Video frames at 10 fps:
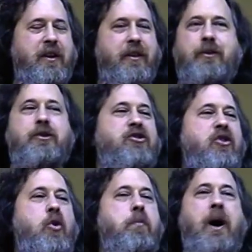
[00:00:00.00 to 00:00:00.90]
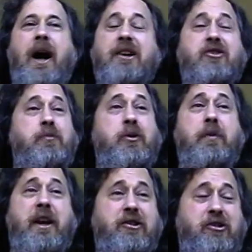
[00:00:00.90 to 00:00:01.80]
There is no possible
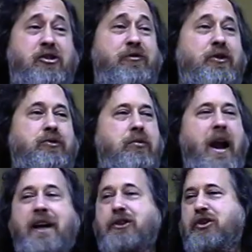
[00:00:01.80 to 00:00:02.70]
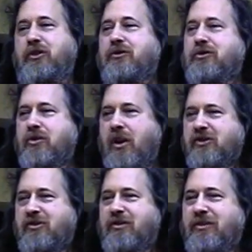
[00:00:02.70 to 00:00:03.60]
basis for rational
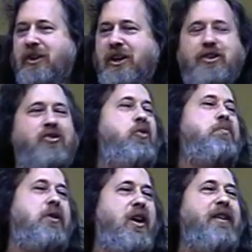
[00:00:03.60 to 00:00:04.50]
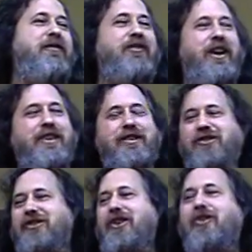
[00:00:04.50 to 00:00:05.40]
trust, so blind faith
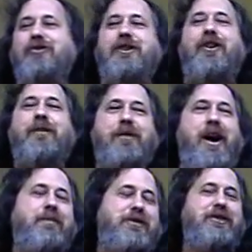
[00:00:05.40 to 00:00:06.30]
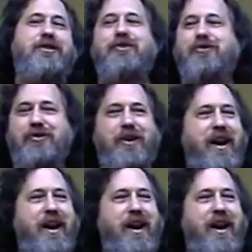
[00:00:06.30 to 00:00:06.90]
is the only option the user